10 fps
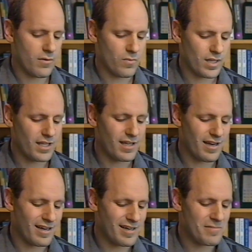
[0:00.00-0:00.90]
really
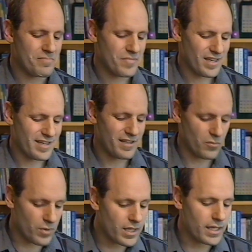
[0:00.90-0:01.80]

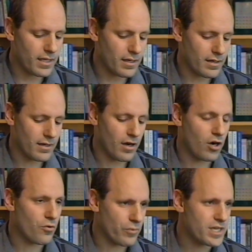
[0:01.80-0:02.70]
are
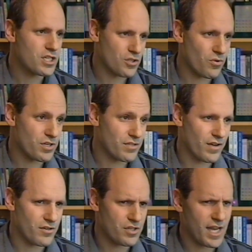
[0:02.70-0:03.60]
a rich source of
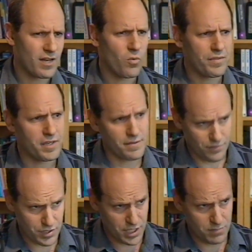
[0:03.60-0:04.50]
understanding what the
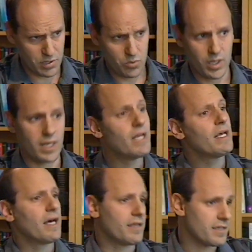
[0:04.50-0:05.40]
difference is between
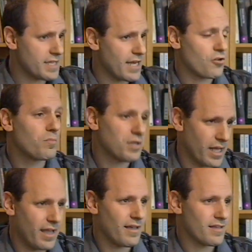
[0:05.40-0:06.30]
a Nintendo
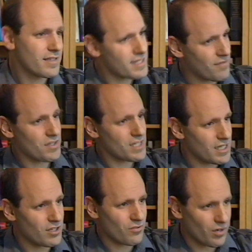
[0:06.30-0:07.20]
playing
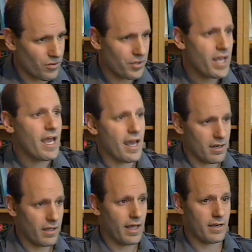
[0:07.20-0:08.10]
17-year-old and
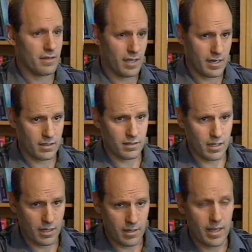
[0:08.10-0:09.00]

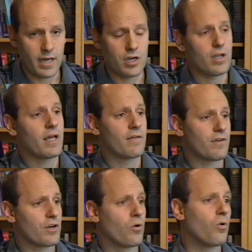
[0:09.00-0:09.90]
a
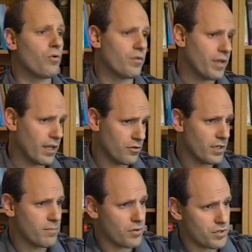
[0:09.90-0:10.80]
very old
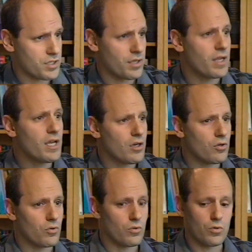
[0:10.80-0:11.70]
elderly person
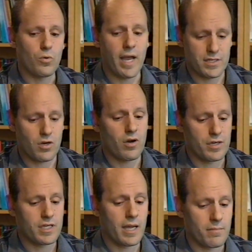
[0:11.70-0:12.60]
who has a
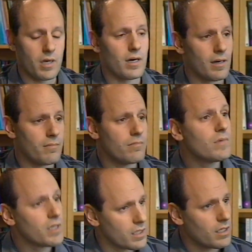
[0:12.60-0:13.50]
hard time
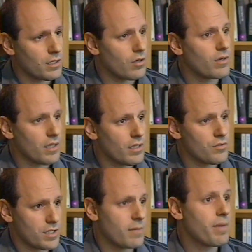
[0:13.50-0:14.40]

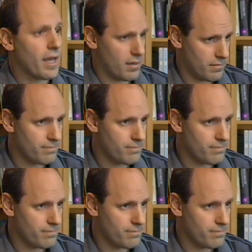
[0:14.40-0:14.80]
using a pen.